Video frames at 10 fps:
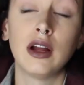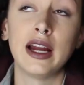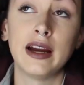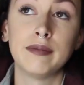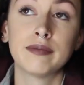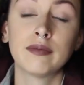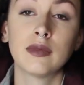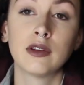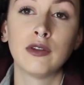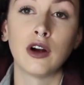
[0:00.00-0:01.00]
I am
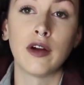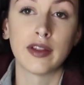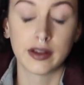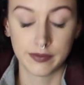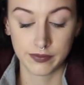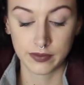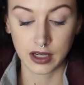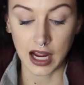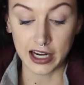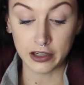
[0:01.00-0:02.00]
for all the
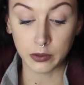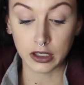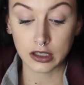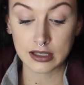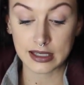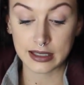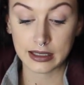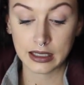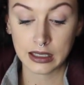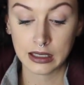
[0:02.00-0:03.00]
kind words, and